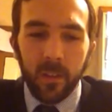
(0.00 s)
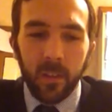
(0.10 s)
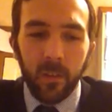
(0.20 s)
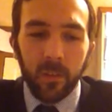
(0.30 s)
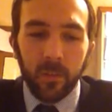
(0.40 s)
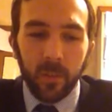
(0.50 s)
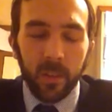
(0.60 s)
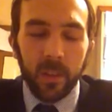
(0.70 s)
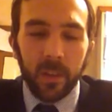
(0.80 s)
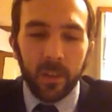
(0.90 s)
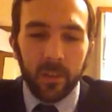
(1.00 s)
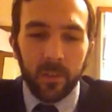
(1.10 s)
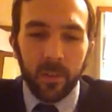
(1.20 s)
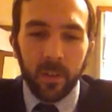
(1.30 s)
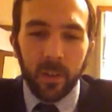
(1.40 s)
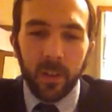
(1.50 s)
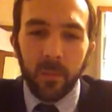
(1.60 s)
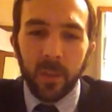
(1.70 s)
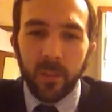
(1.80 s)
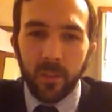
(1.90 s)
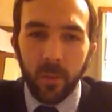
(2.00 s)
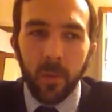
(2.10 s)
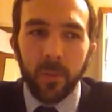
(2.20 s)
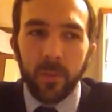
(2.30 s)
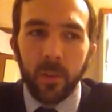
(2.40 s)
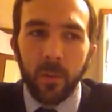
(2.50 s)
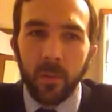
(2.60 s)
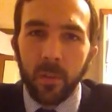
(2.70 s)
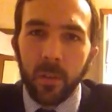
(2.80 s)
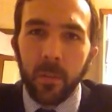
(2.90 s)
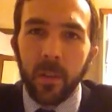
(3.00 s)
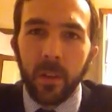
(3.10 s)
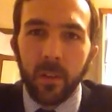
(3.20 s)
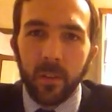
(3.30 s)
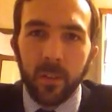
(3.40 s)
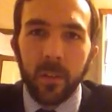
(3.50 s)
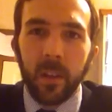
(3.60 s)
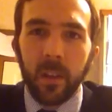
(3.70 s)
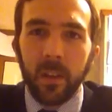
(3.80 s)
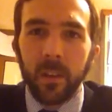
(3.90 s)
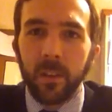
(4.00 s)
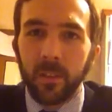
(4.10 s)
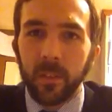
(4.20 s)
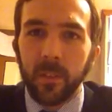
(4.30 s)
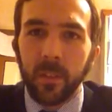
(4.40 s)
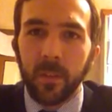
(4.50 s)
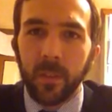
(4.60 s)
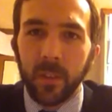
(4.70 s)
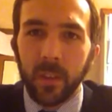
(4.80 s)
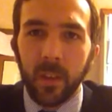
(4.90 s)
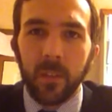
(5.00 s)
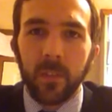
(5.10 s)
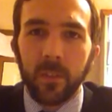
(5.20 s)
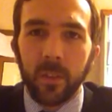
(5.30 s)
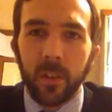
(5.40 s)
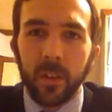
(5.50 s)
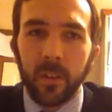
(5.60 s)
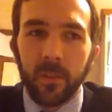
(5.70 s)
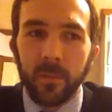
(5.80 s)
it was a really nice truck, and he made this whole sermon on it about how good God is and stuff, that he got this truck.